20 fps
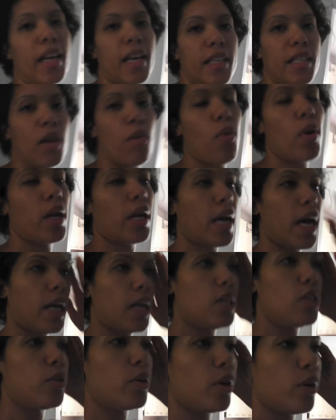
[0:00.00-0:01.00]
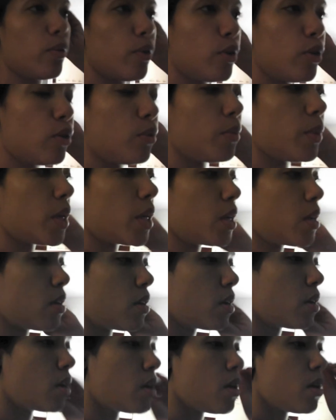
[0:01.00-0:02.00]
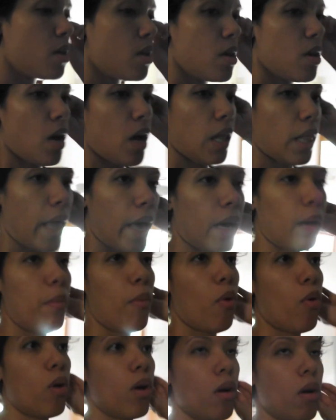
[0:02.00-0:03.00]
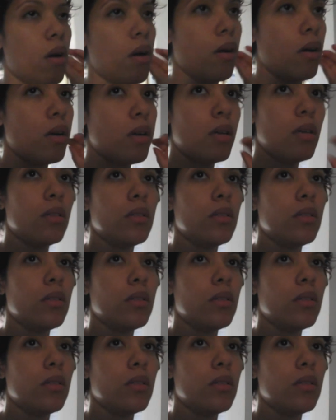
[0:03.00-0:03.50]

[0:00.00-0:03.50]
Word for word: because I want to kind of do her room like more,